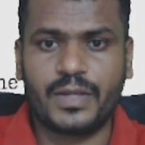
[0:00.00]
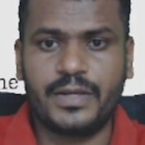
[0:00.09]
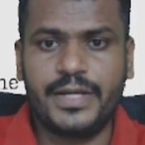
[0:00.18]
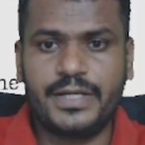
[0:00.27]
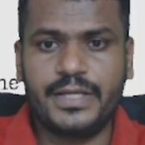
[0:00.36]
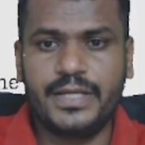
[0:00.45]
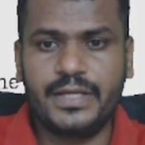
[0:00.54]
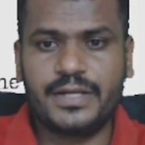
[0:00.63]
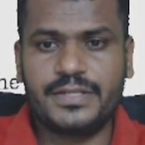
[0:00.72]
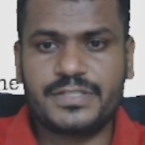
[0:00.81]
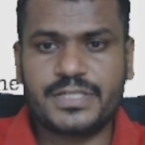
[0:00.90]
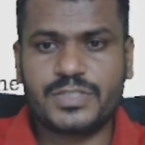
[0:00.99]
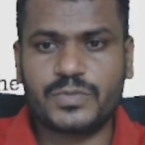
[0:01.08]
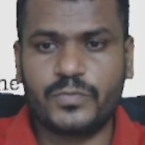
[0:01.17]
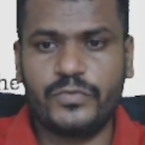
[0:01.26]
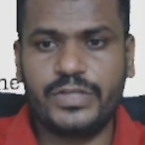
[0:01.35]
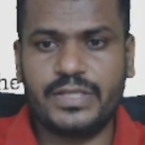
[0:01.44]
It increases
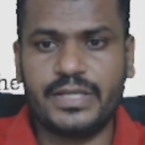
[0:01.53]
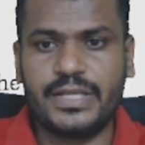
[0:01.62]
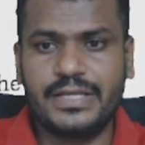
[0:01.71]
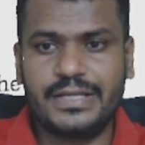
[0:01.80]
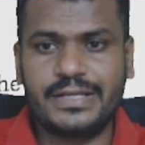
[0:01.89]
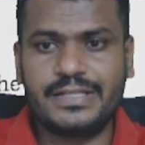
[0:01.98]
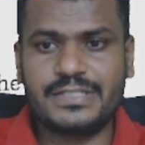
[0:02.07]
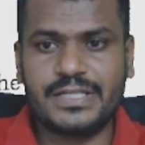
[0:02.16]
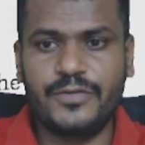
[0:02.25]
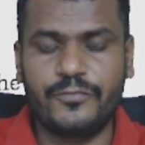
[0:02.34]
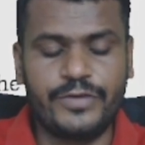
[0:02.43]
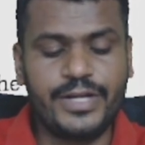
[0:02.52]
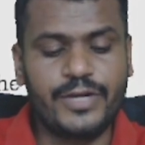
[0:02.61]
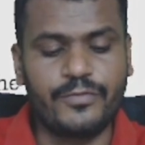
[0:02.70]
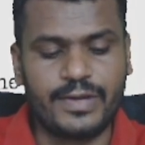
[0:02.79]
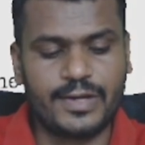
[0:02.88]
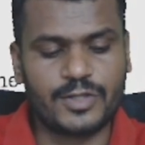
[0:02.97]
with the increase in wind
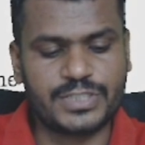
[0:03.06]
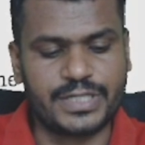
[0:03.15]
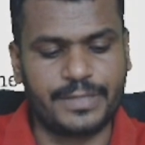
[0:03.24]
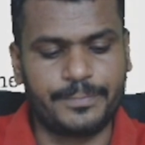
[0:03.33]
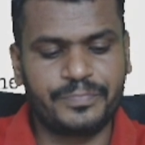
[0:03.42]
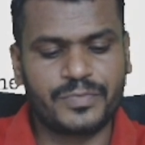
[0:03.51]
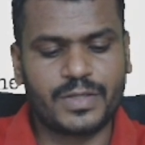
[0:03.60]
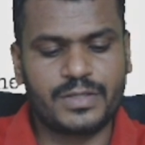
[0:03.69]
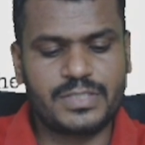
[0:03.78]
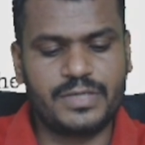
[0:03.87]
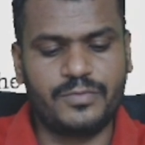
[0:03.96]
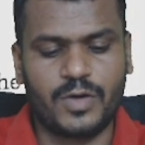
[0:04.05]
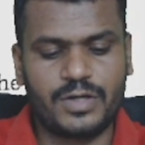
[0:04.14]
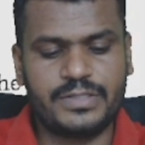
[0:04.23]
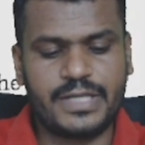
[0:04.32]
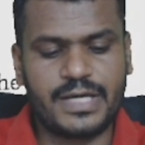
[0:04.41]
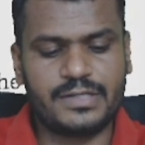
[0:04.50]
velocity. See
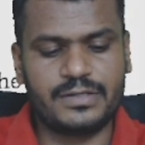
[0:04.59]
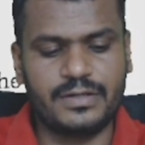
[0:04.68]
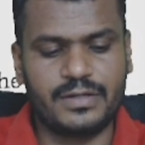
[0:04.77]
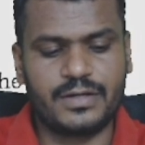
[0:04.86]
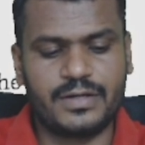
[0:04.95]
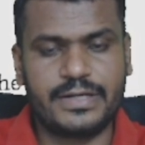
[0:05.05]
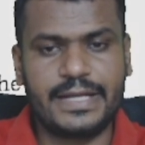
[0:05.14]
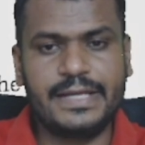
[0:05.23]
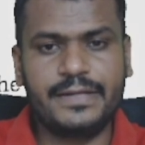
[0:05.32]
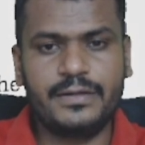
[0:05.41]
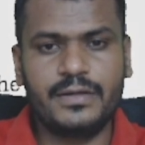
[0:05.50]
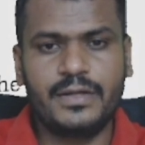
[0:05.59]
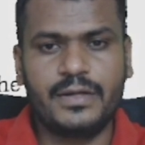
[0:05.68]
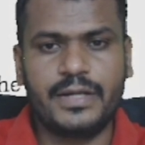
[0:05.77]
what they are telling.